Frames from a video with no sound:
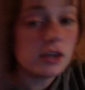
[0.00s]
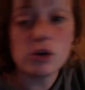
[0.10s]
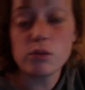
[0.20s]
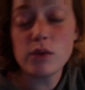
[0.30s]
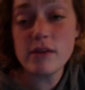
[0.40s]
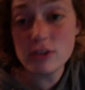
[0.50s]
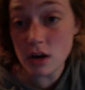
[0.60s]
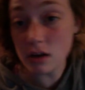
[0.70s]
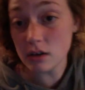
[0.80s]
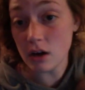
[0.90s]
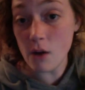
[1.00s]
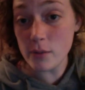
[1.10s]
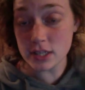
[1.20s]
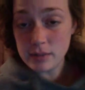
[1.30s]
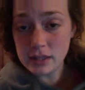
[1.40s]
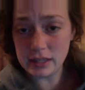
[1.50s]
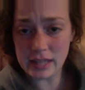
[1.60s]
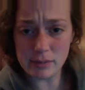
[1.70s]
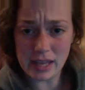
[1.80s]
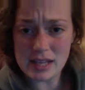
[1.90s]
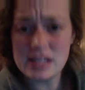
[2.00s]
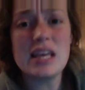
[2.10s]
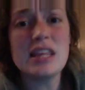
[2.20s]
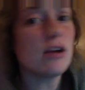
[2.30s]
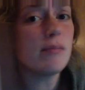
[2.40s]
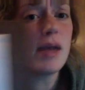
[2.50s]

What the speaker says: your rivers aren't always going to be labeled. I think there may